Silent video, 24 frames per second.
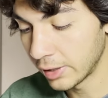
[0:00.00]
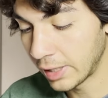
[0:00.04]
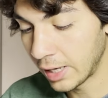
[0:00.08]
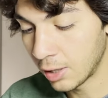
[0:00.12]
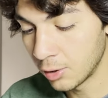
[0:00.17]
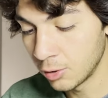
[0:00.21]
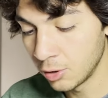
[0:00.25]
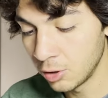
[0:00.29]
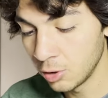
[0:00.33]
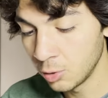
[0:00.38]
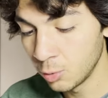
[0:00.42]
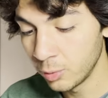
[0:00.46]
Now,
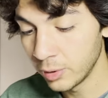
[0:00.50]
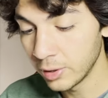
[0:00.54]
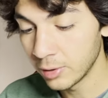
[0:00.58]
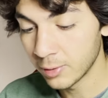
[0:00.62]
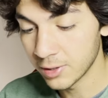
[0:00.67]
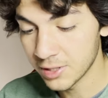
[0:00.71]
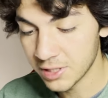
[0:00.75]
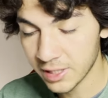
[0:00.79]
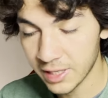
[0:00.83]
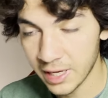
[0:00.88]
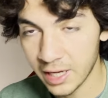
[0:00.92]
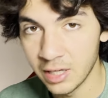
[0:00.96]
do we,
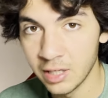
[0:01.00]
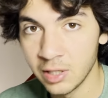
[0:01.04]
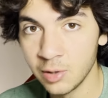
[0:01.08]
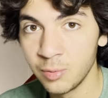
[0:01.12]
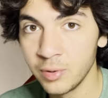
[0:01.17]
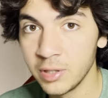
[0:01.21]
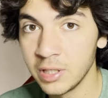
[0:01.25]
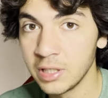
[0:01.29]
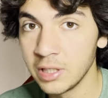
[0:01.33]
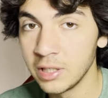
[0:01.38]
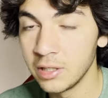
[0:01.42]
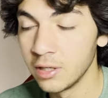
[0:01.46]
once again, do we
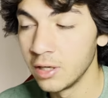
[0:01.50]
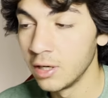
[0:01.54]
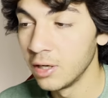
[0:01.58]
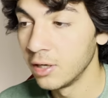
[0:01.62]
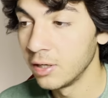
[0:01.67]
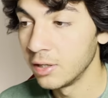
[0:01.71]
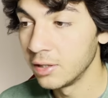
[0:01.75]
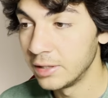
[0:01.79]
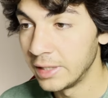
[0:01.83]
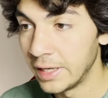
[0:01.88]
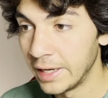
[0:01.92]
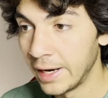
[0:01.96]
need
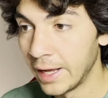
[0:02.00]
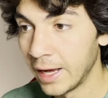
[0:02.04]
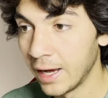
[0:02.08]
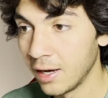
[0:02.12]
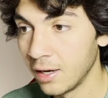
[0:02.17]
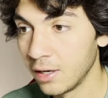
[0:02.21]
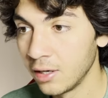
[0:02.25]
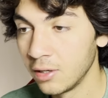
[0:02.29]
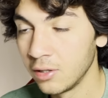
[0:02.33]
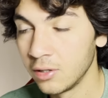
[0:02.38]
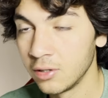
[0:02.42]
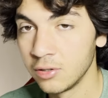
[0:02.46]
data
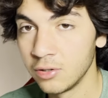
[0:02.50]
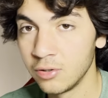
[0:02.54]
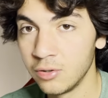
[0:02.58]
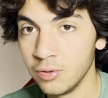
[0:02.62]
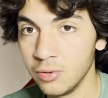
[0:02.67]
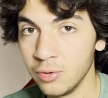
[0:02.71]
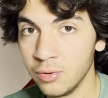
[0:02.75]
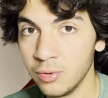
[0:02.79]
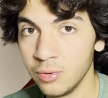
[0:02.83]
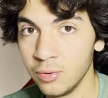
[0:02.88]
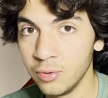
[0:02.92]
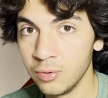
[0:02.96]

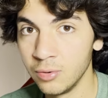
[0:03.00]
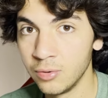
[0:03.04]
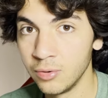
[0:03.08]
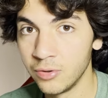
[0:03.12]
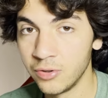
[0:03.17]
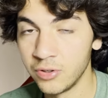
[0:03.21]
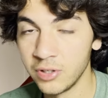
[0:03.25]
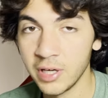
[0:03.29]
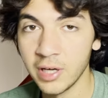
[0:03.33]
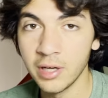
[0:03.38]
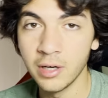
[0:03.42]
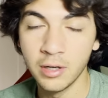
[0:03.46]
to, to
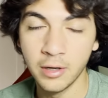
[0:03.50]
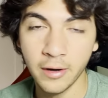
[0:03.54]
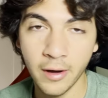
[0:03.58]
see it?